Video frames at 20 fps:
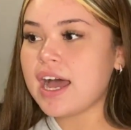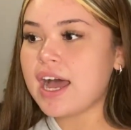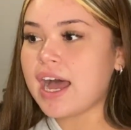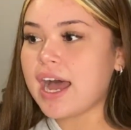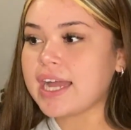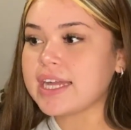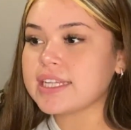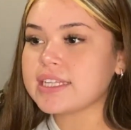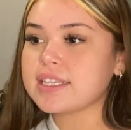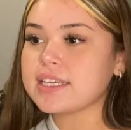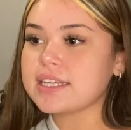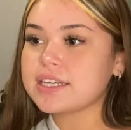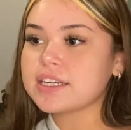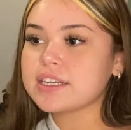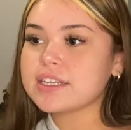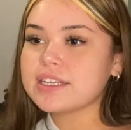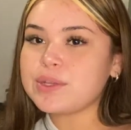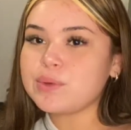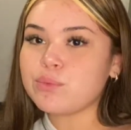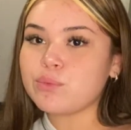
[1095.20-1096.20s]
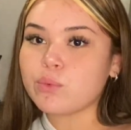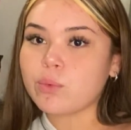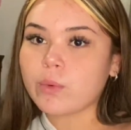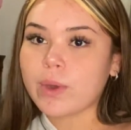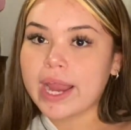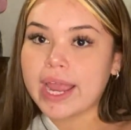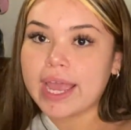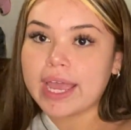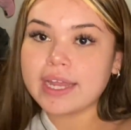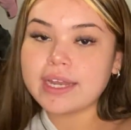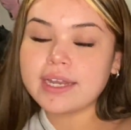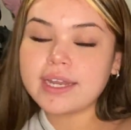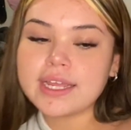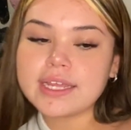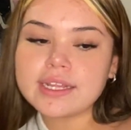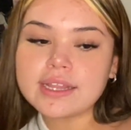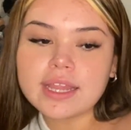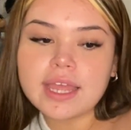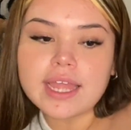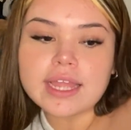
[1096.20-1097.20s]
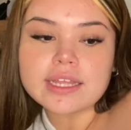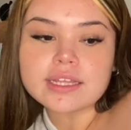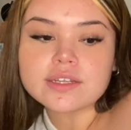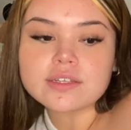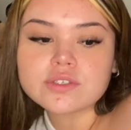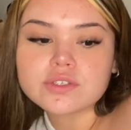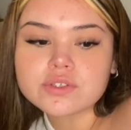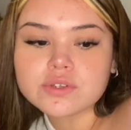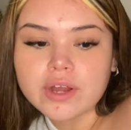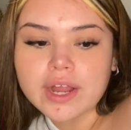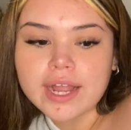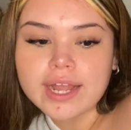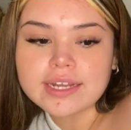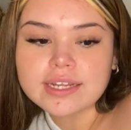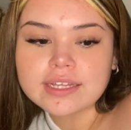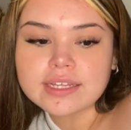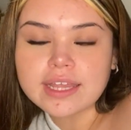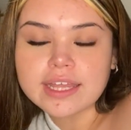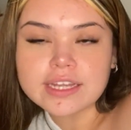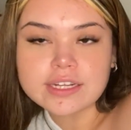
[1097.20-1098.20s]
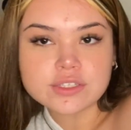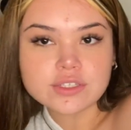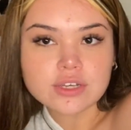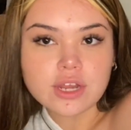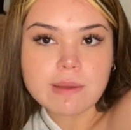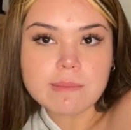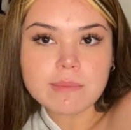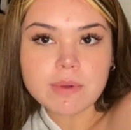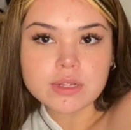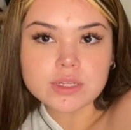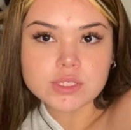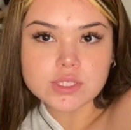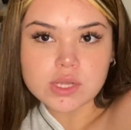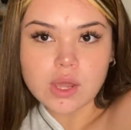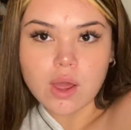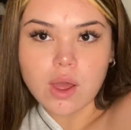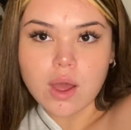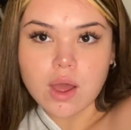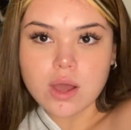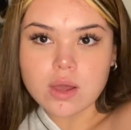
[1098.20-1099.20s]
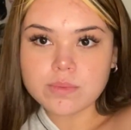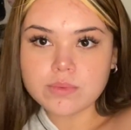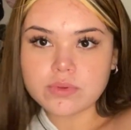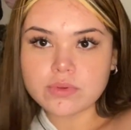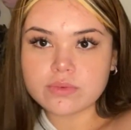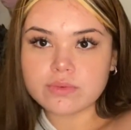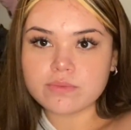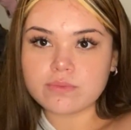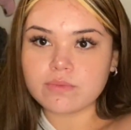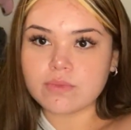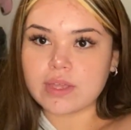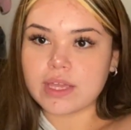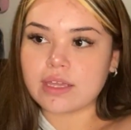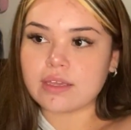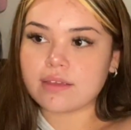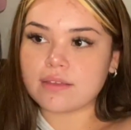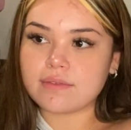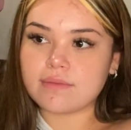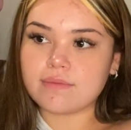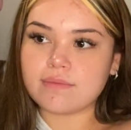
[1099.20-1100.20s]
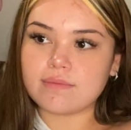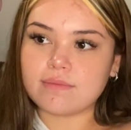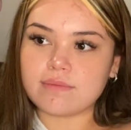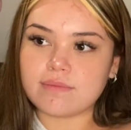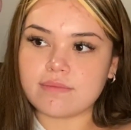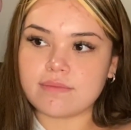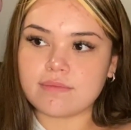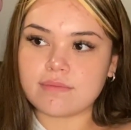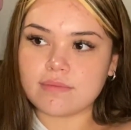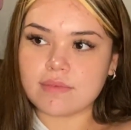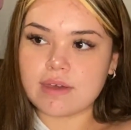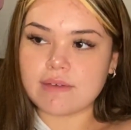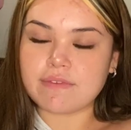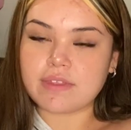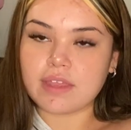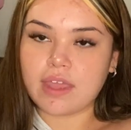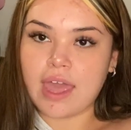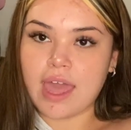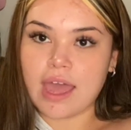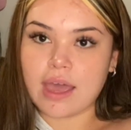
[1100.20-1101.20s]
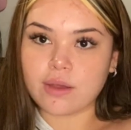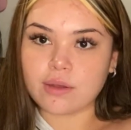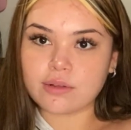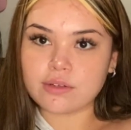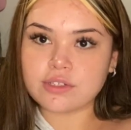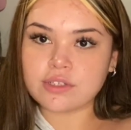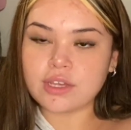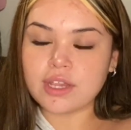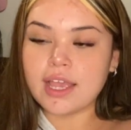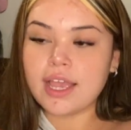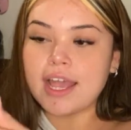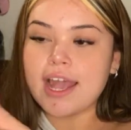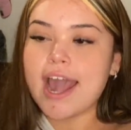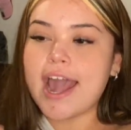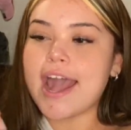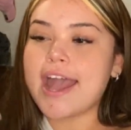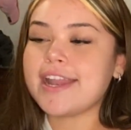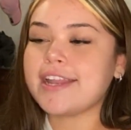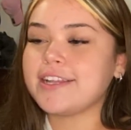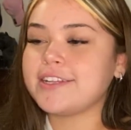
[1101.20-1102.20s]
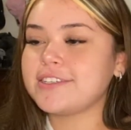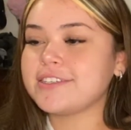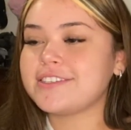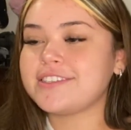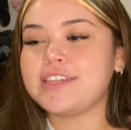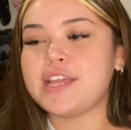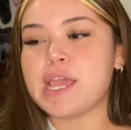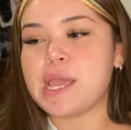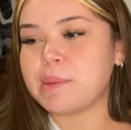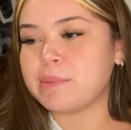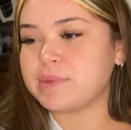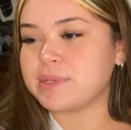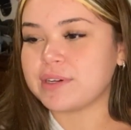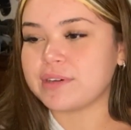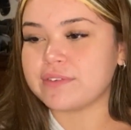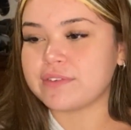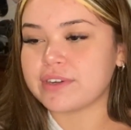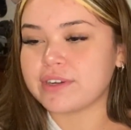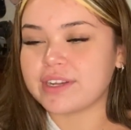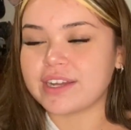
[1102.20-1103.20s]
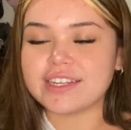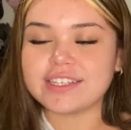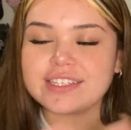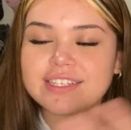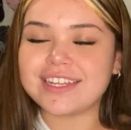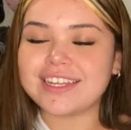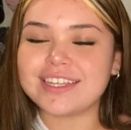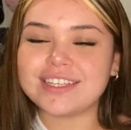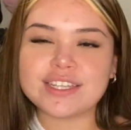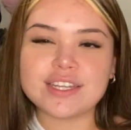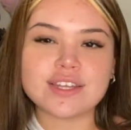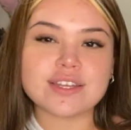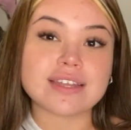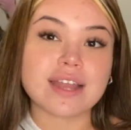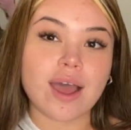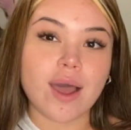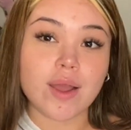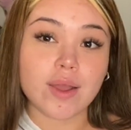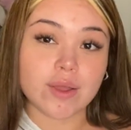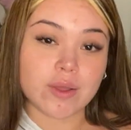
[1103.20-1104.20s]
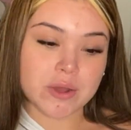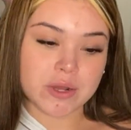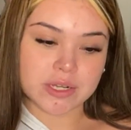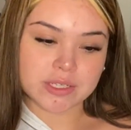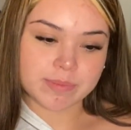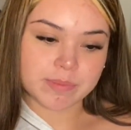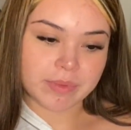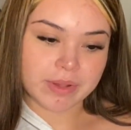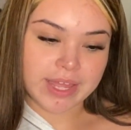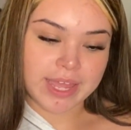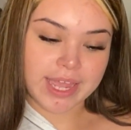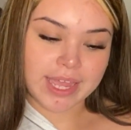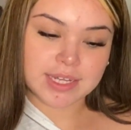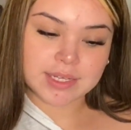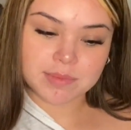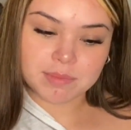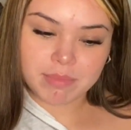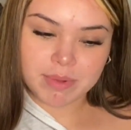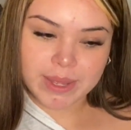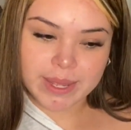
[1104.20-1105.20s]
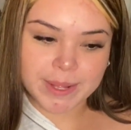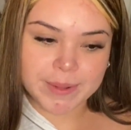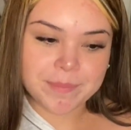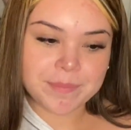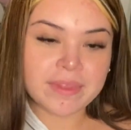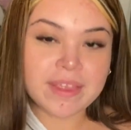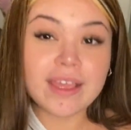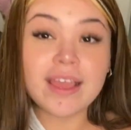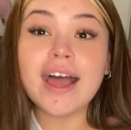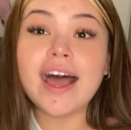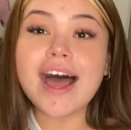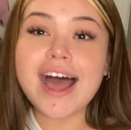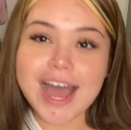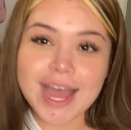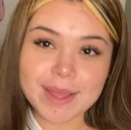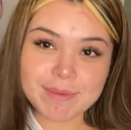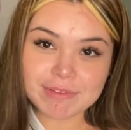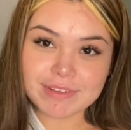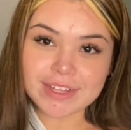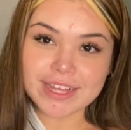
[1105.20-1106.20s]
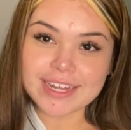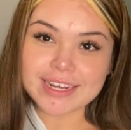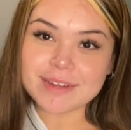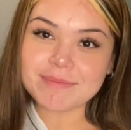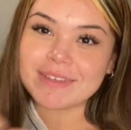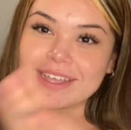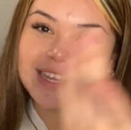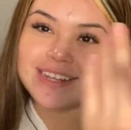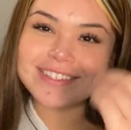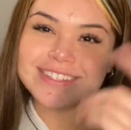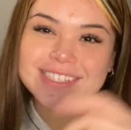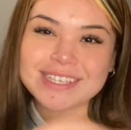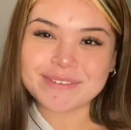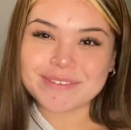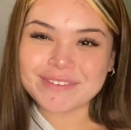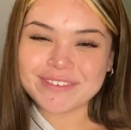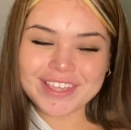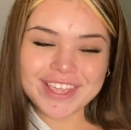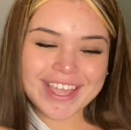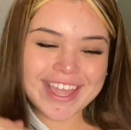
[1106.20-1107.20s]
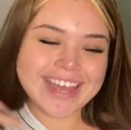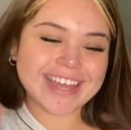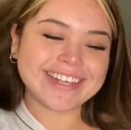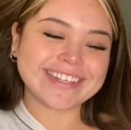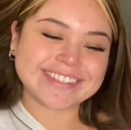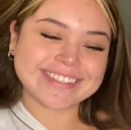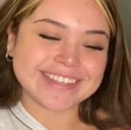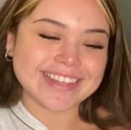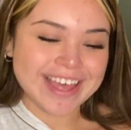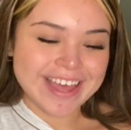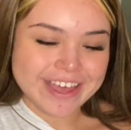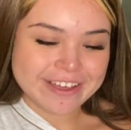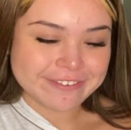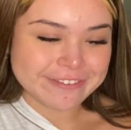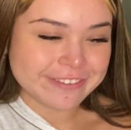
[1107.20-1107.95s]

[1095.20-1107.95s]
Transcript: I literally ran and like tried to like jump on top like of the couch, and it just tipped over. It did not go as planned, but I'm glad it made some of you guys laugh.